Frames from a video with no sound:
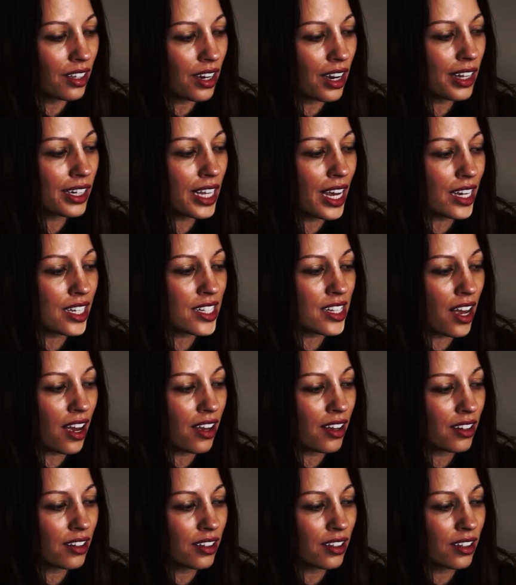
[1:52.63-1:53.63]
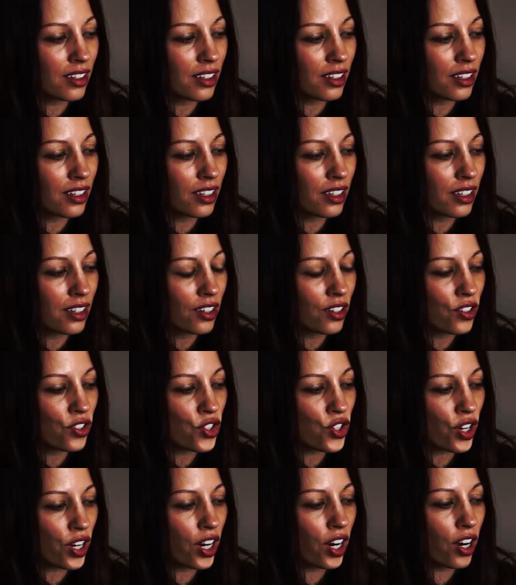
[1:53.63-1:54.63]
Alexa,
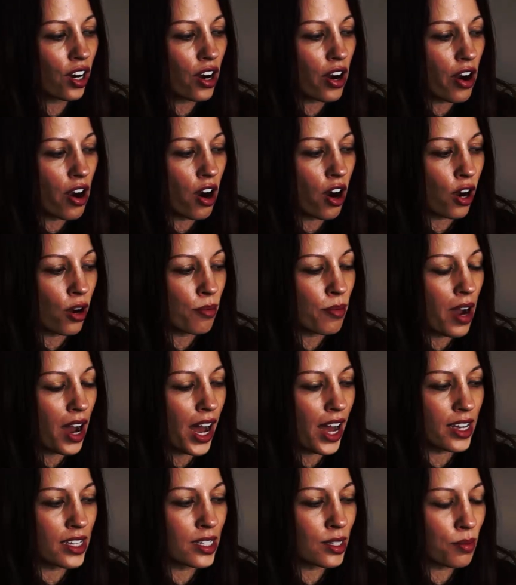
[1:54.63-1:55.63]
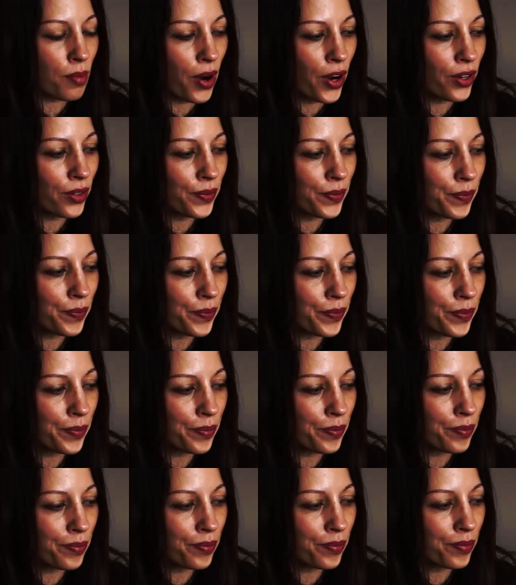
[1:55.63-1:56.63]
trigger arm iSmart.
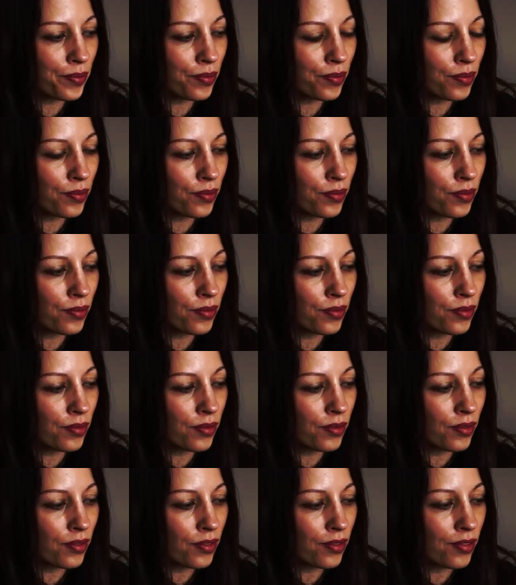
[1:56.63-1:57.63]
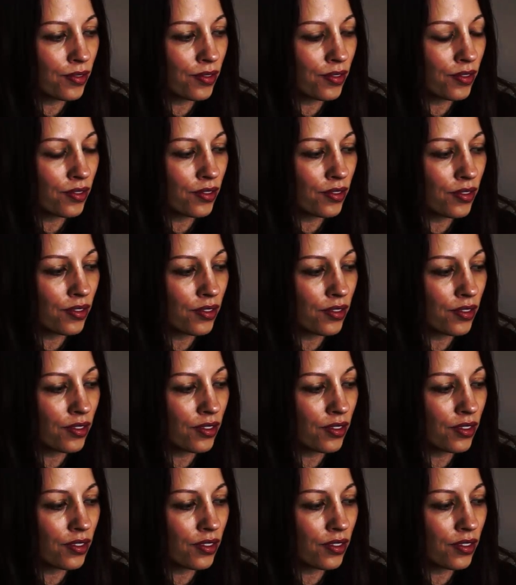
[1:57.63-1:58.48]
Sending that to IFTTT.